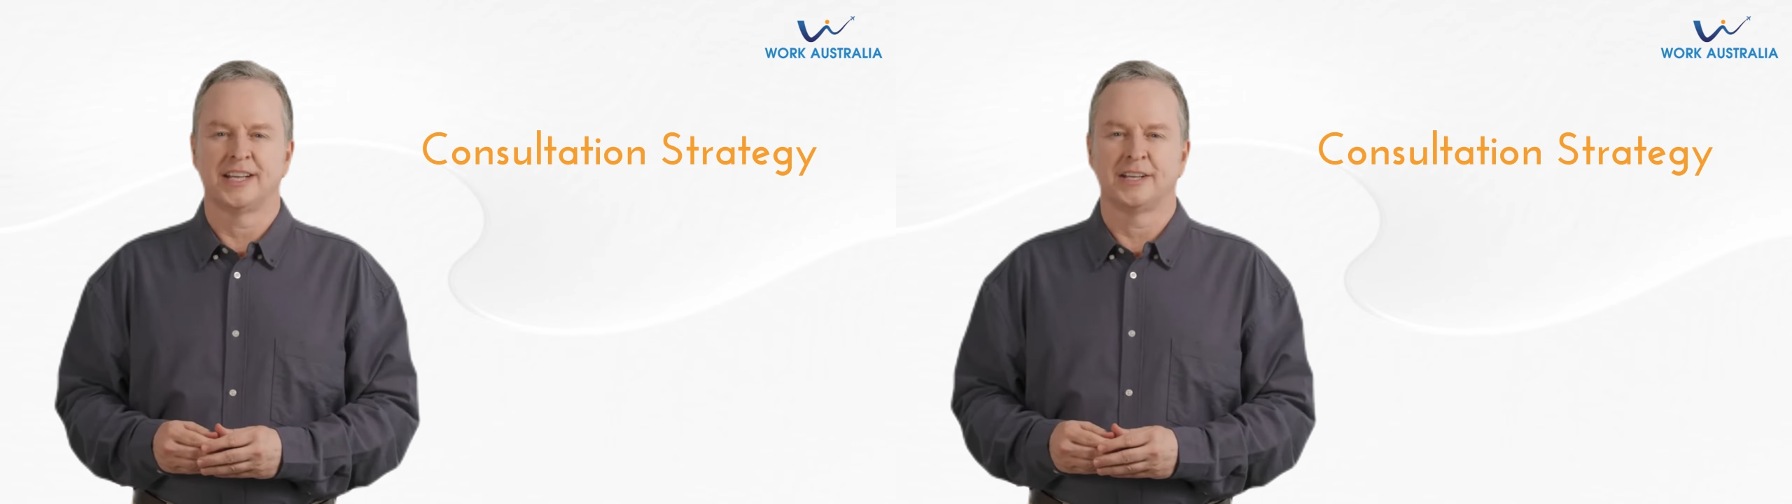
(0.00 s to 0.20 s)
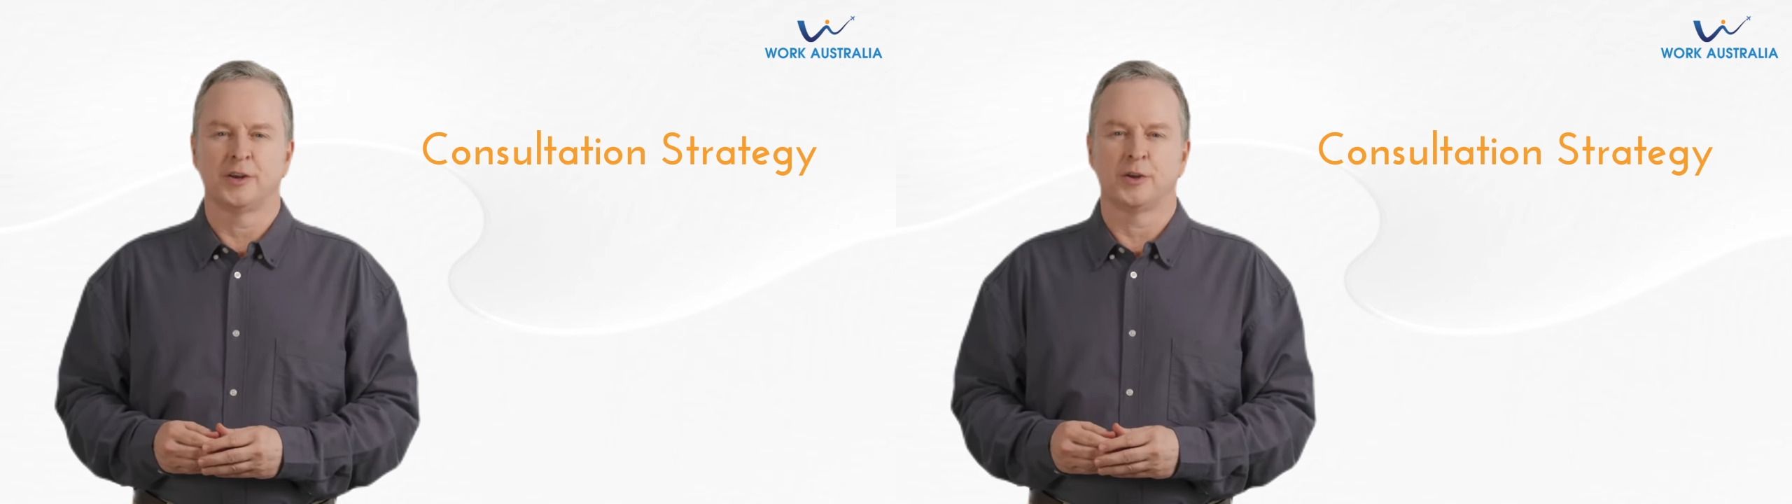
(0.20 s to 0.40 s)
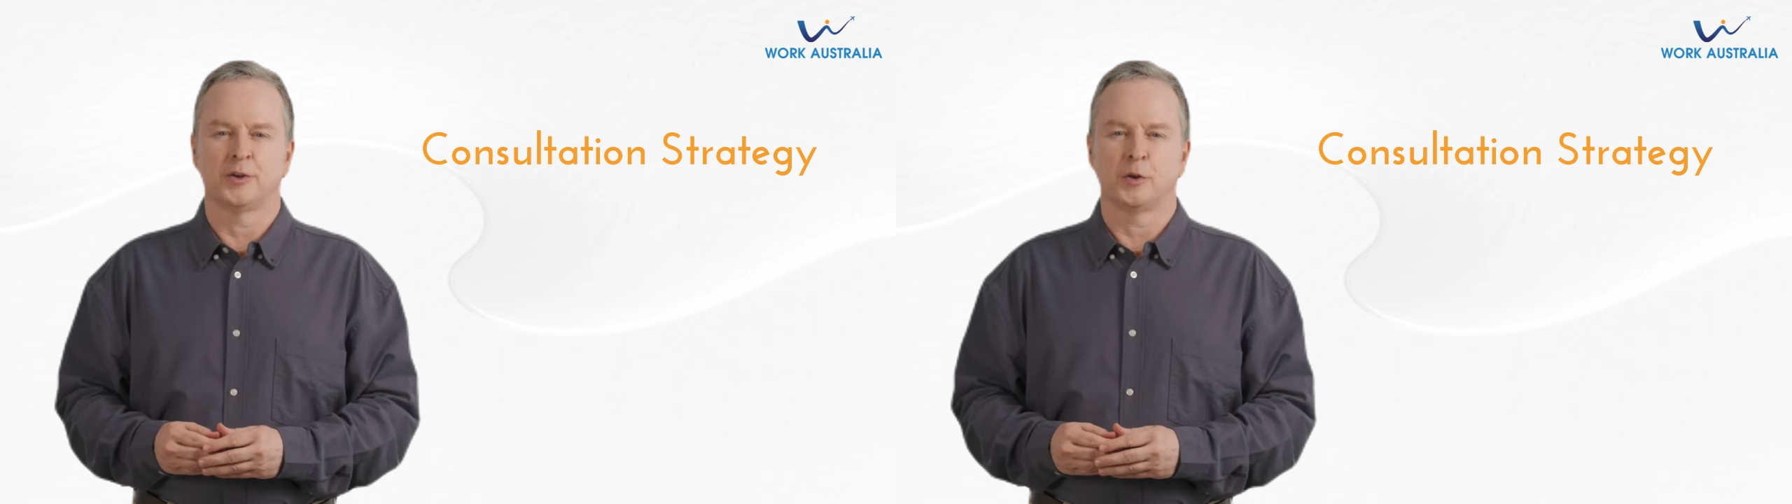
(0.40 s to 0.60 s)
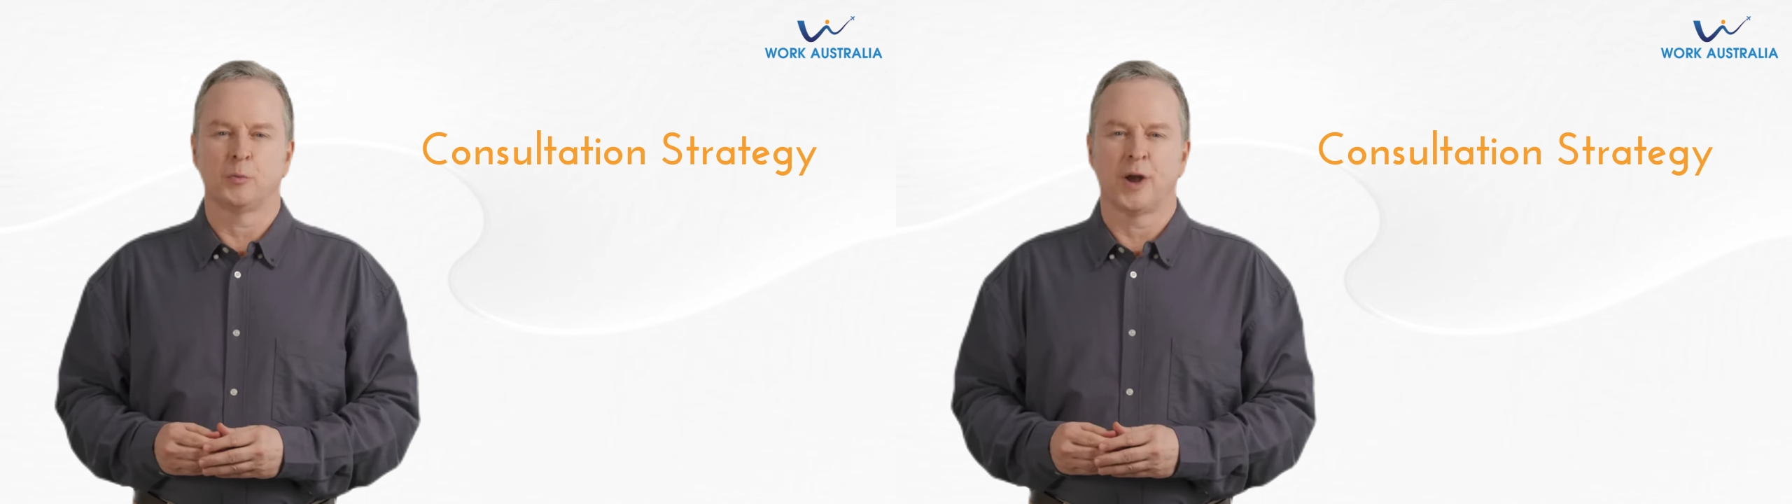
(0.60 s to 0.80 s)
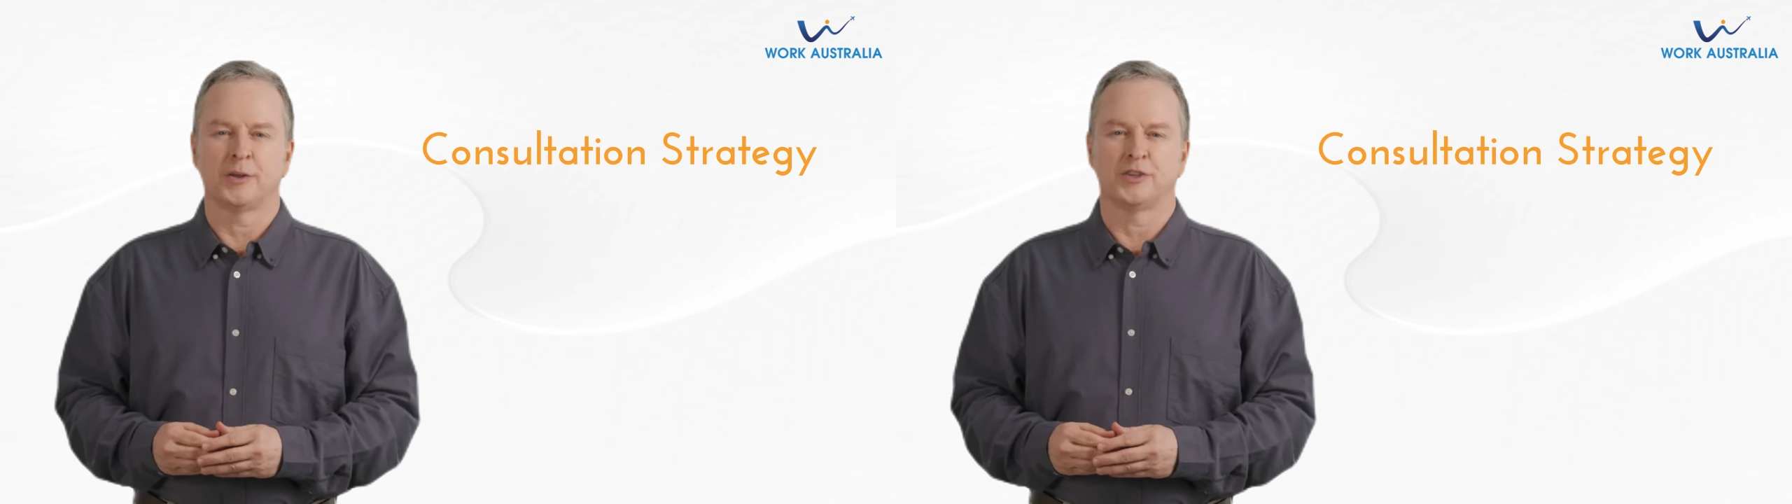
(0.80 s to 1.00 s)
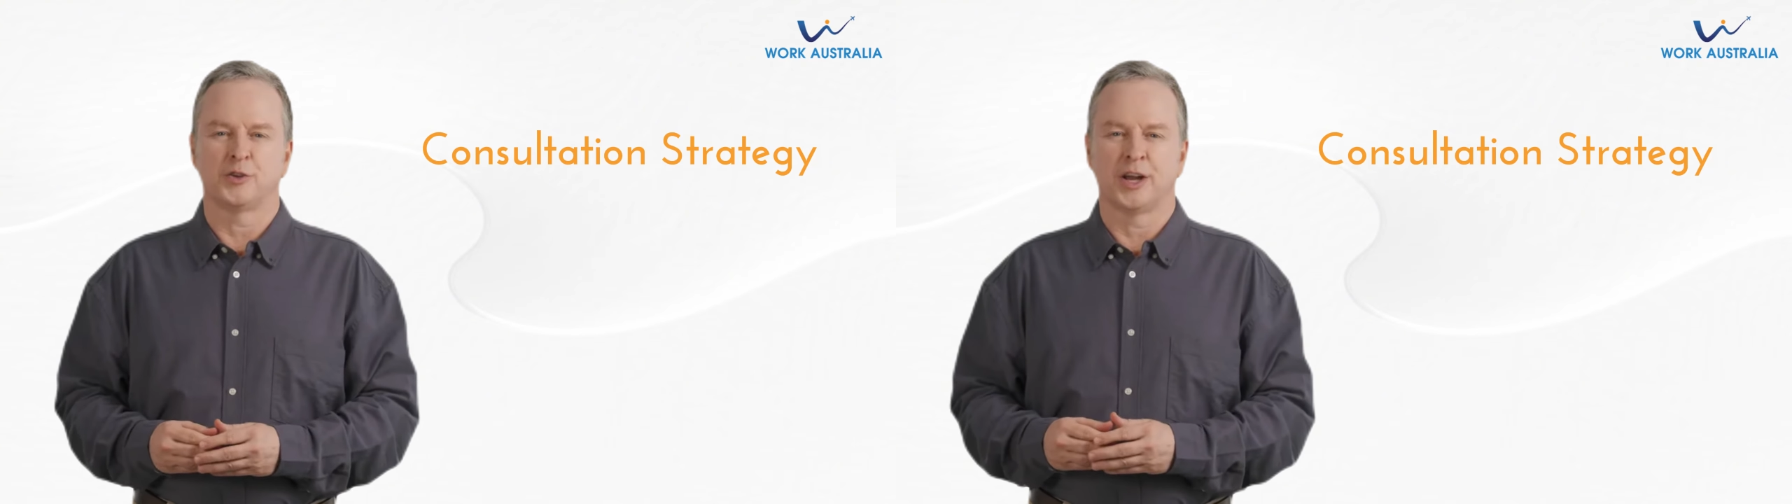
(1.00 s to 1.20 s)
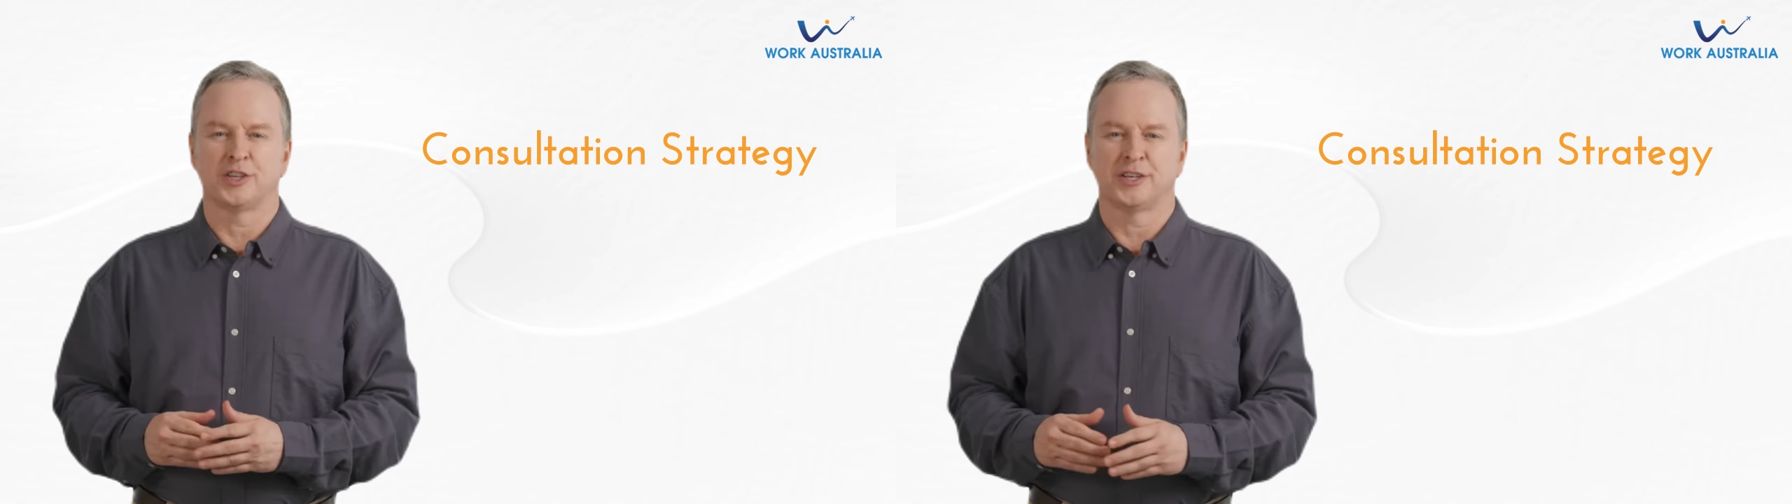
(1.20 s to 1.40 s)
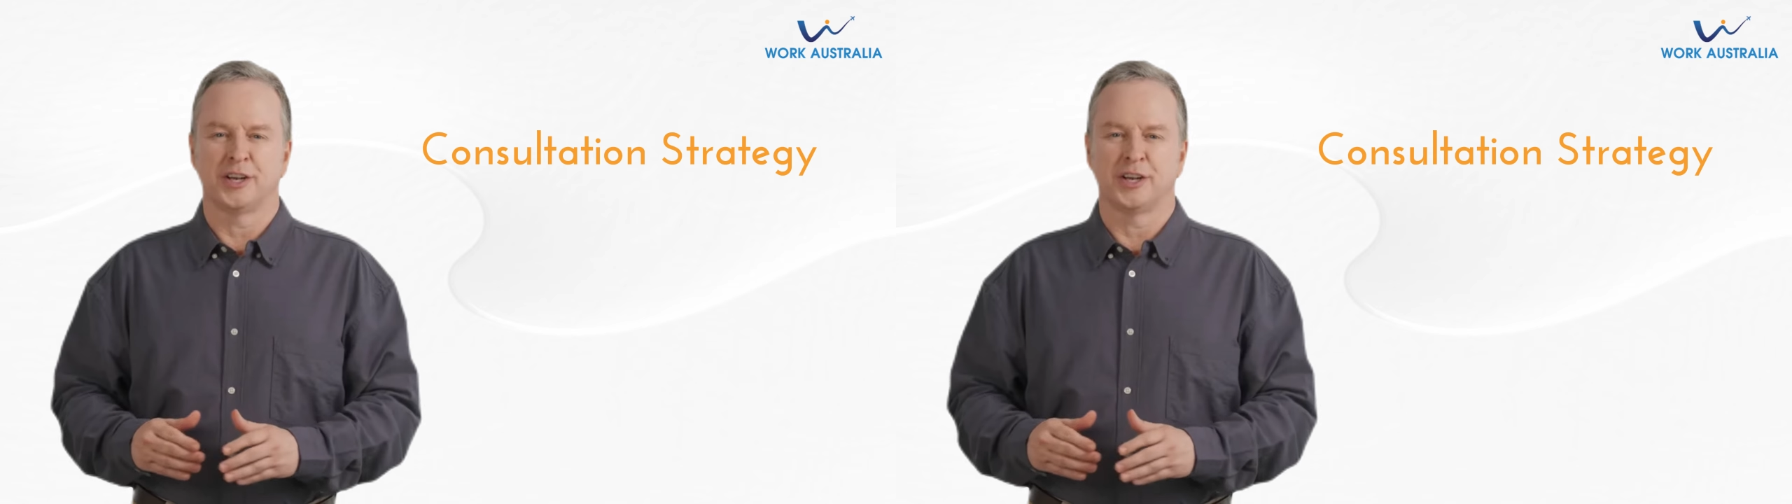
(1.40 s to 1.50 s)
include a well-structured